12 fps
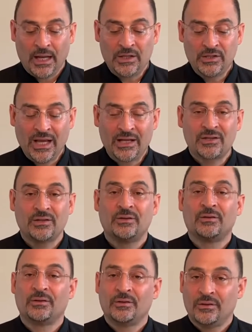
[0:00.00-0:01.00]
And yet,
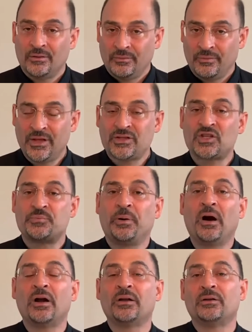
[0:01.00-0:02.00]
this is
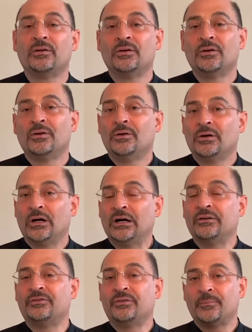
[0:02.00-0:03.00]
part
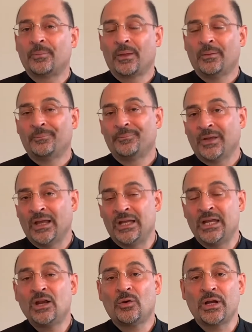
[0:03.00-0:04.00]
of
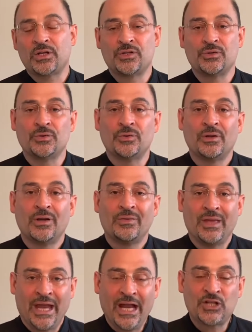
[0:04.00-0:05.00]
adhering to
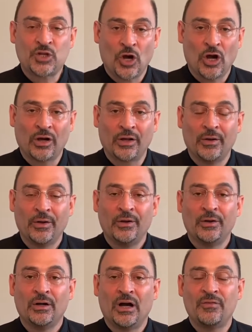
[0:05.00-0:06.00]
the hedgehog
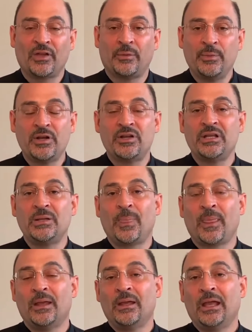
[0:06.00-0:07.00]
of the community
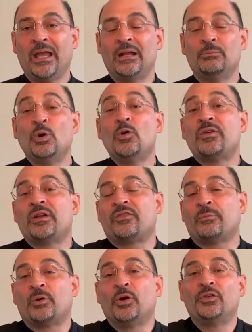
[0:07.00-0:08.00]
and moving
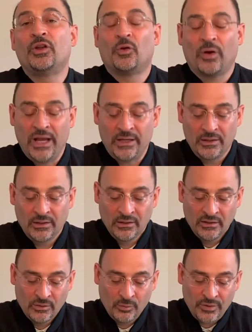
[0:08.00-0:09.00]
from good to great
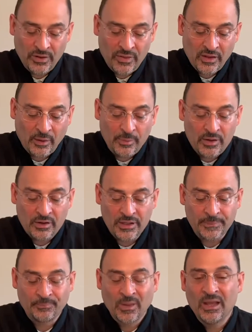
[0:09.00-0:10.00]
within the
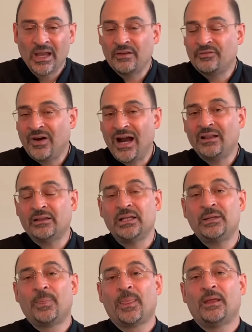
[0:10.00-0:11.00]
community. And
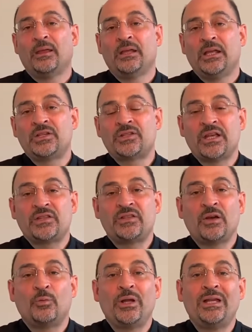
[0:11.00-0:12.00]
finally, he says
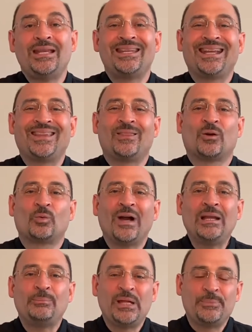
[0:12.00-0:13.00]
that we need to get the
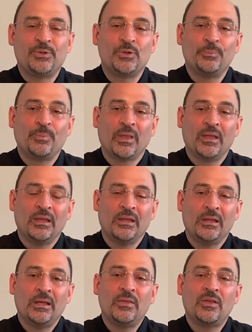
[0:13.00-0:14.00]
right people
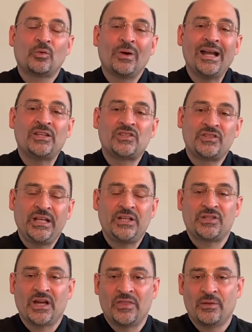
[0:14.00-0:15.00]
in the right
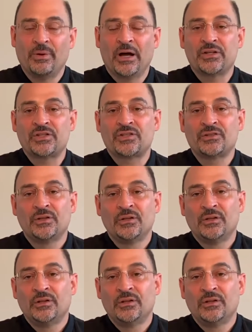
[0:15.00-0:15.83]
seats on the bus.